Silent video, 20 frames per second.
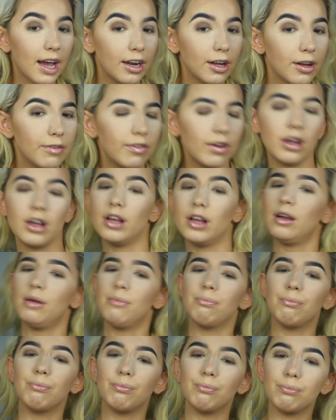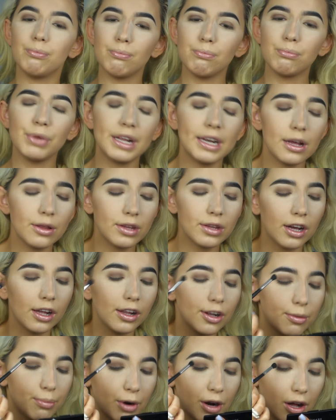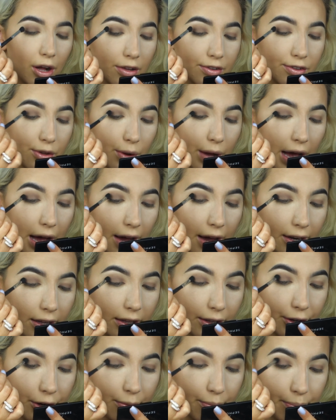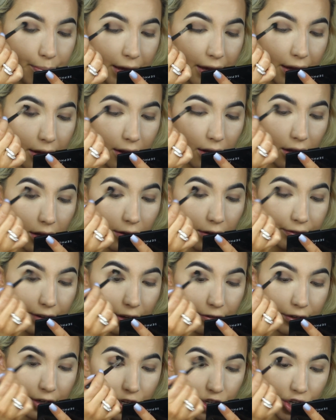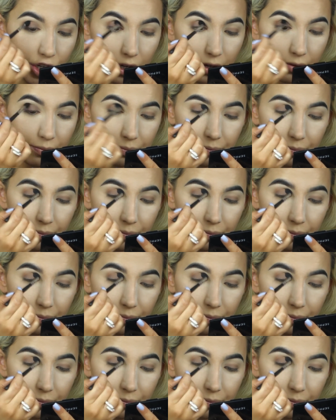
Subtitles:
of blend out the color but also add a little bit of definition.